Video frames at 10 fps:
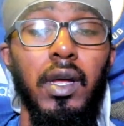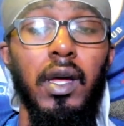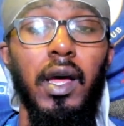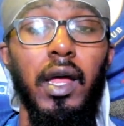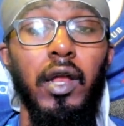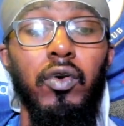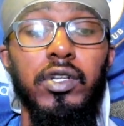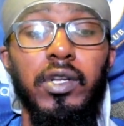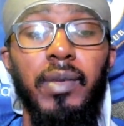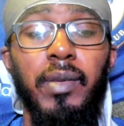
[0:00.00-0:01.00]
And I know there's going
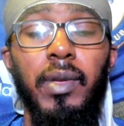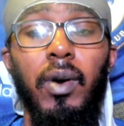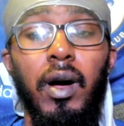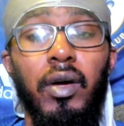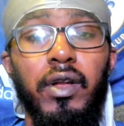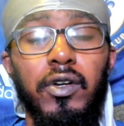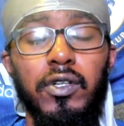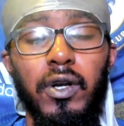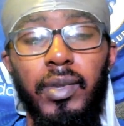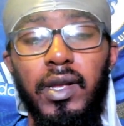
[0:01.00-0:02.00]
to be people out there who are going to
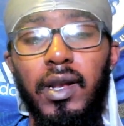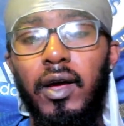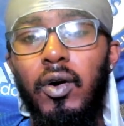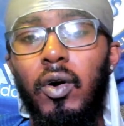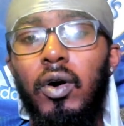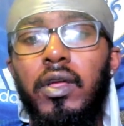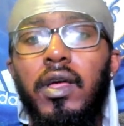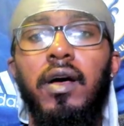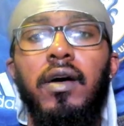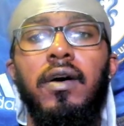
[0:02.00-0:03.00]
be like, oh
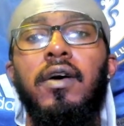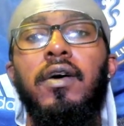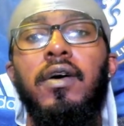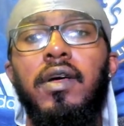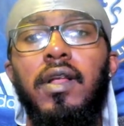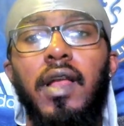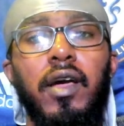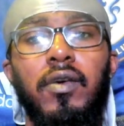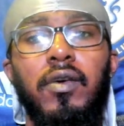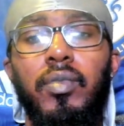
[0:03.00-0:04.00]
yeah, like,
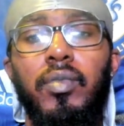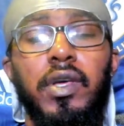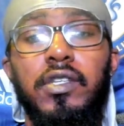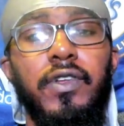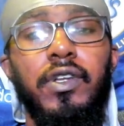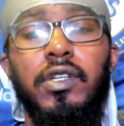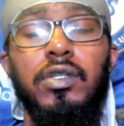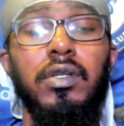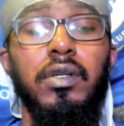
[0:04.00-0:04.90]
he's finished.